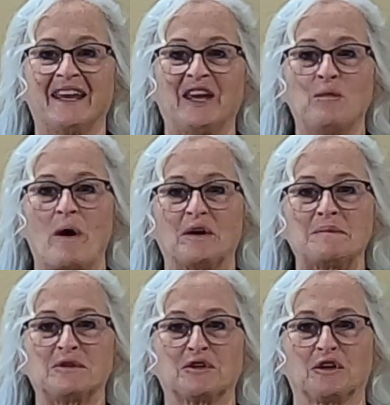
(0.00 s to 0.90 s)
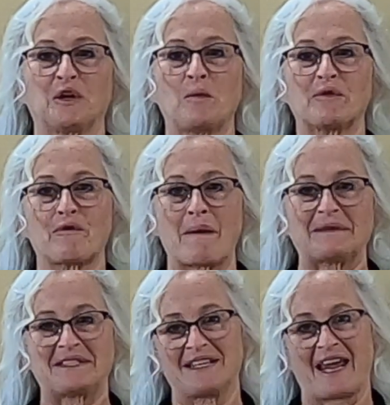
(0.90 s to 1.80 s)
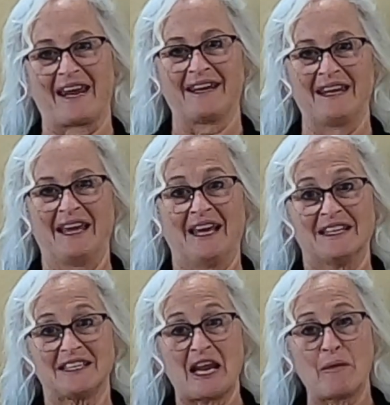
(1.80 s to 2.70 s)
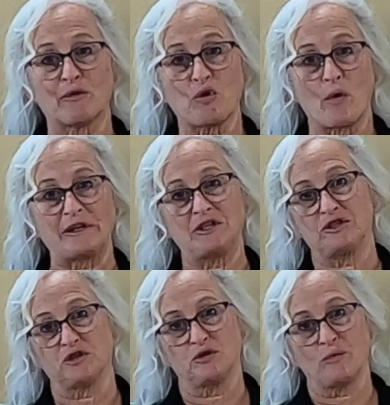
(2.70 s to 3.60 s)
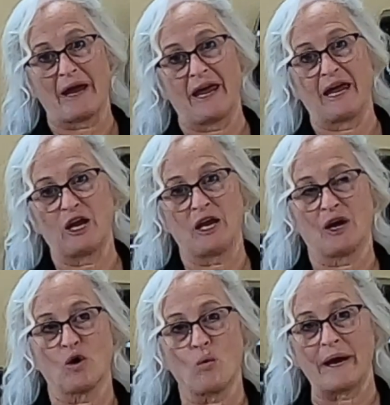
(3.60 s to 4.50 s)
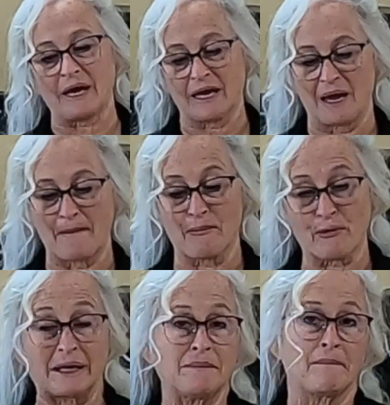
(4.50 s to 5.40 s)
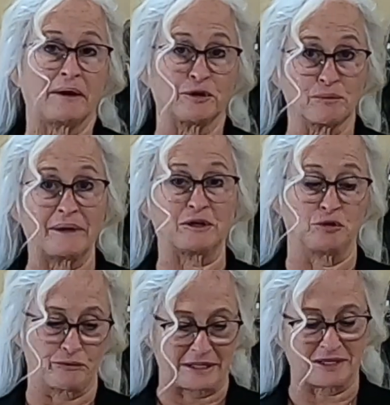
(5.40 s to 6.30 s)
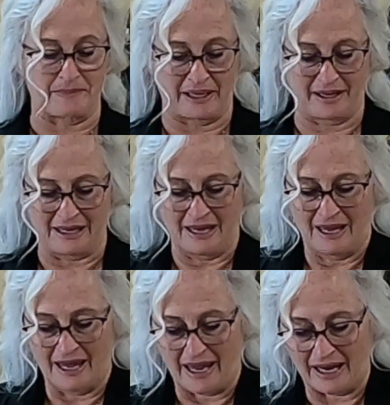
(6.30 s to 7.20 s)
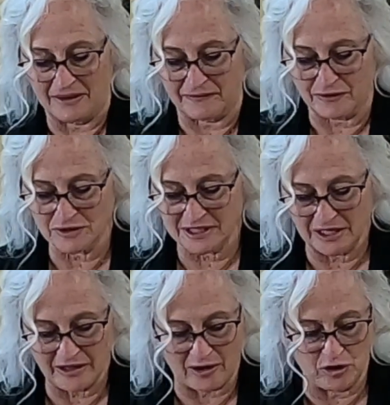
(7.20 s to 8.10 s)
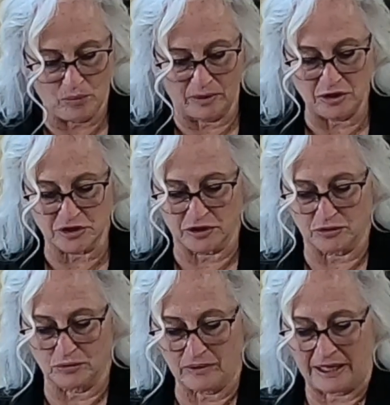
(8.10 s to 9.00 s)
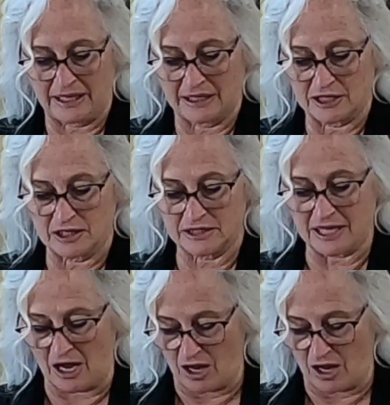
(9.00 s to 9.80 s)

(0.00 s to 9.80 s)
and welcome to Cooking with Robyn today. Today we're going to do a quick bread and butter pickle recipe. And the first thing that you want to do is